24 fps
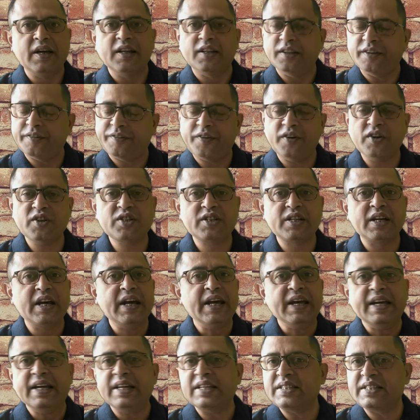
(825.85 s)
The first
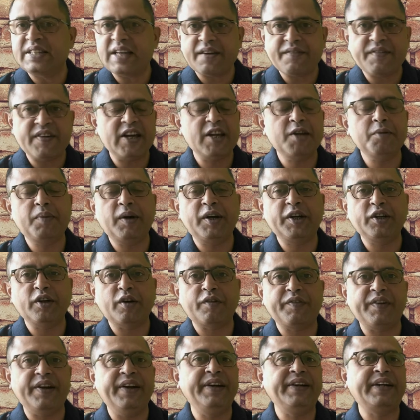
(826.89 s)
is the availability
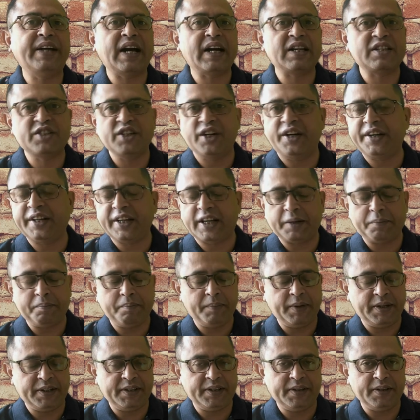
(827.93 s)
of intact genetic
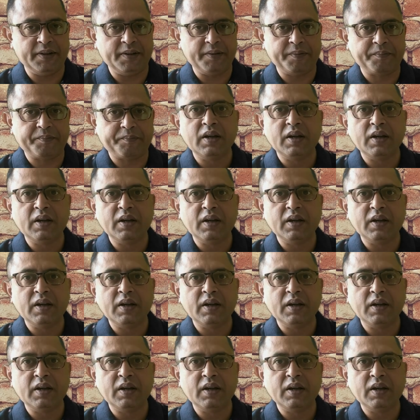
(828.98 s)
material.